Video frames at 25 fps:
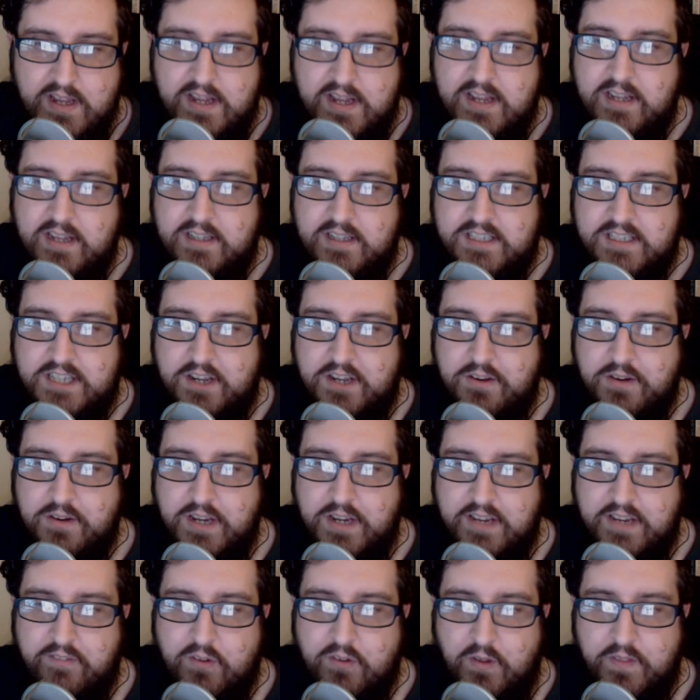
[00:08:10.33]
So
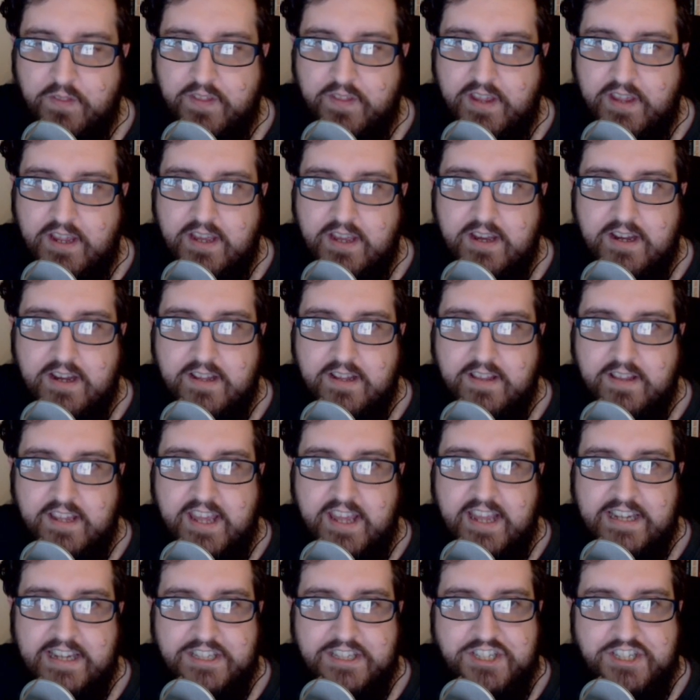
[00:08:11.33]
you've got the
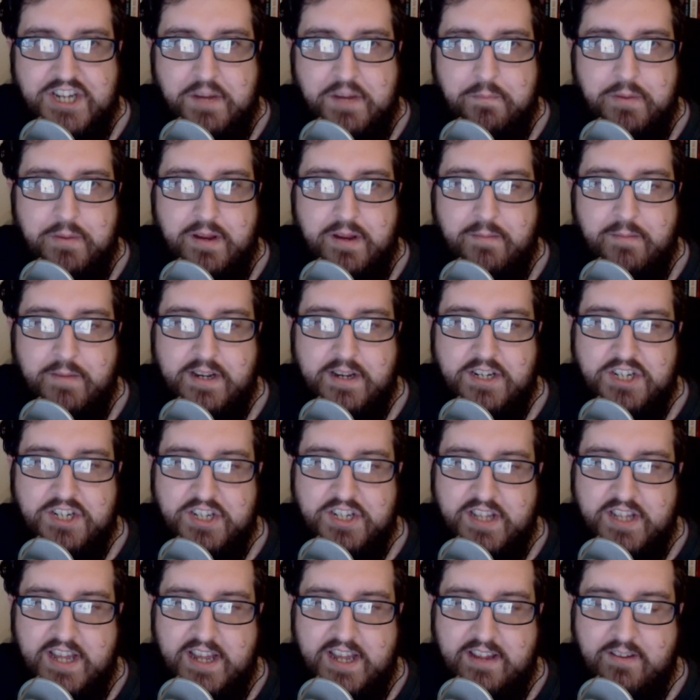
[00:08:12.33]
King's Champion miniature
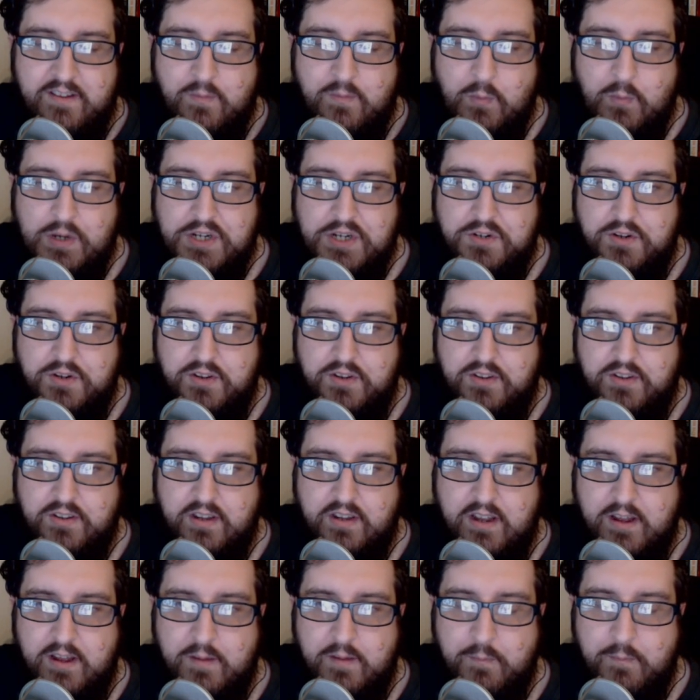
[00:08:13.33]
there, which was
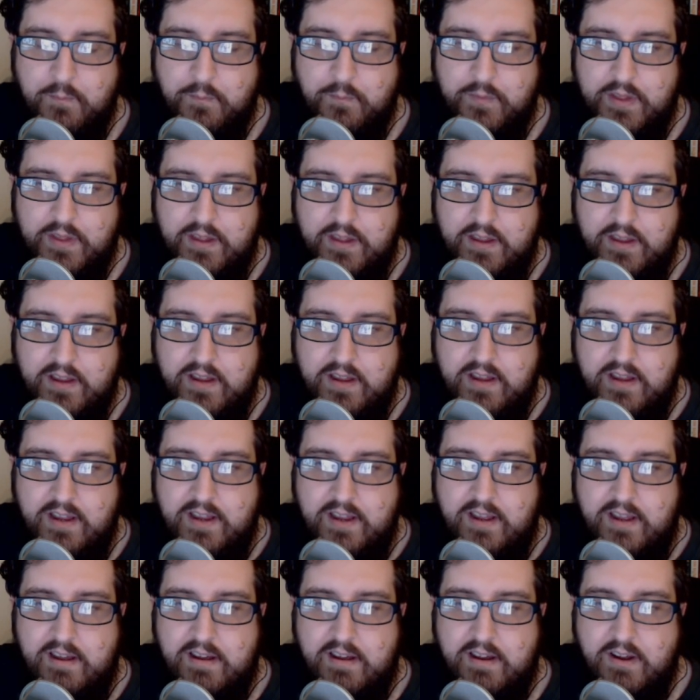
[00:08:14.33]

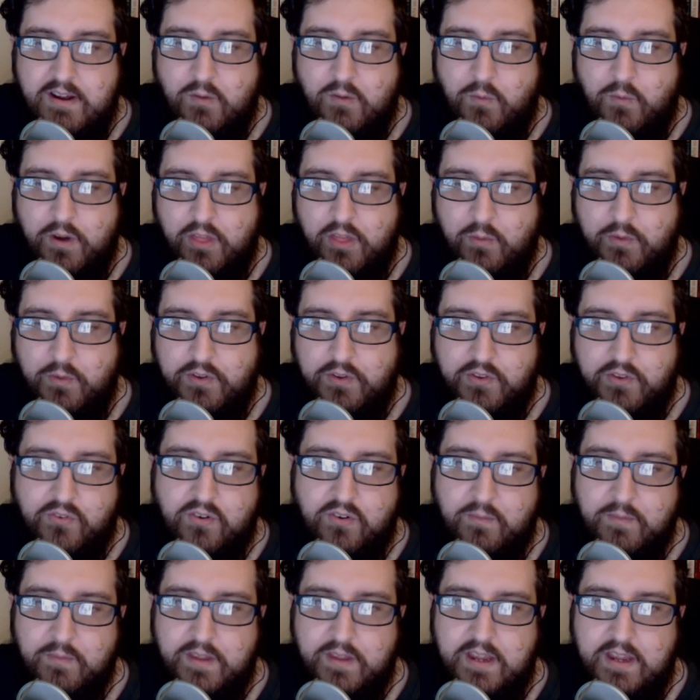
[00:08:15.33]
one of the ones
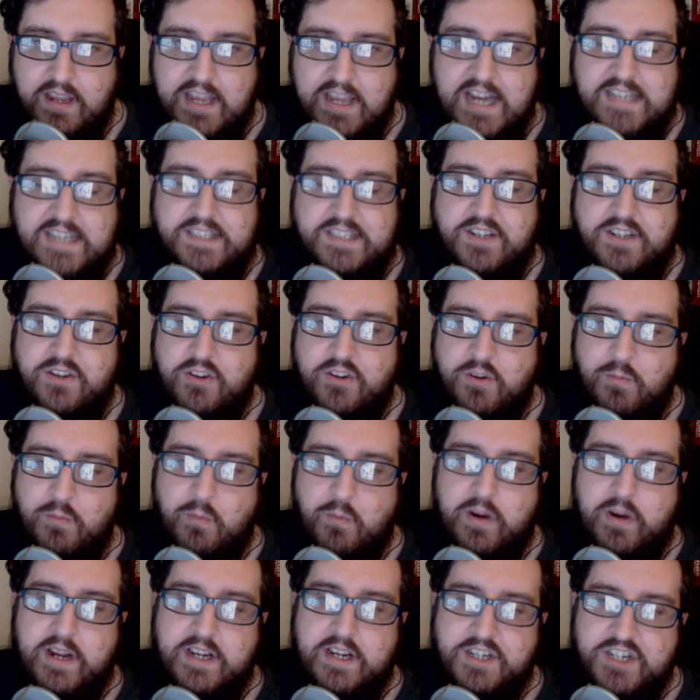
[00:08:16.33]
from the Khazad Doom
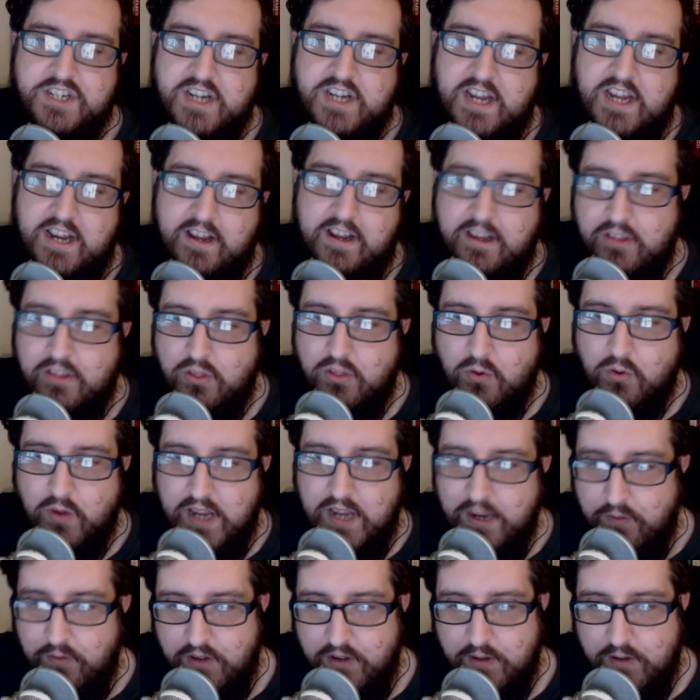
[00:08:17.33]
range, and I thought
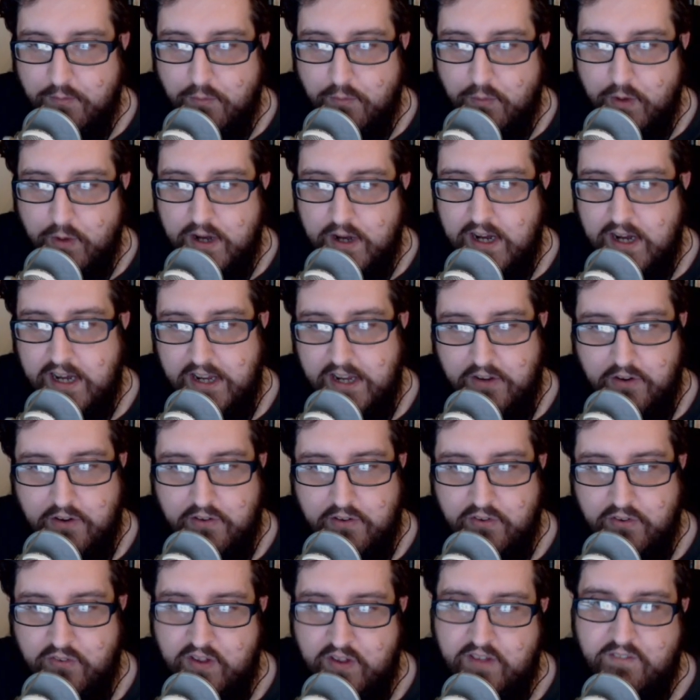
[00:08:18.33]
he was a really good
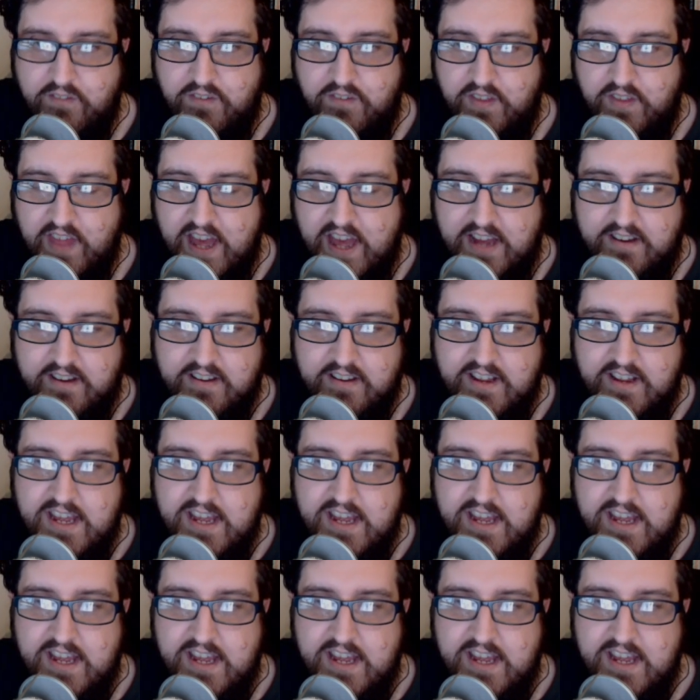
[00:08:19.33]
fit for that.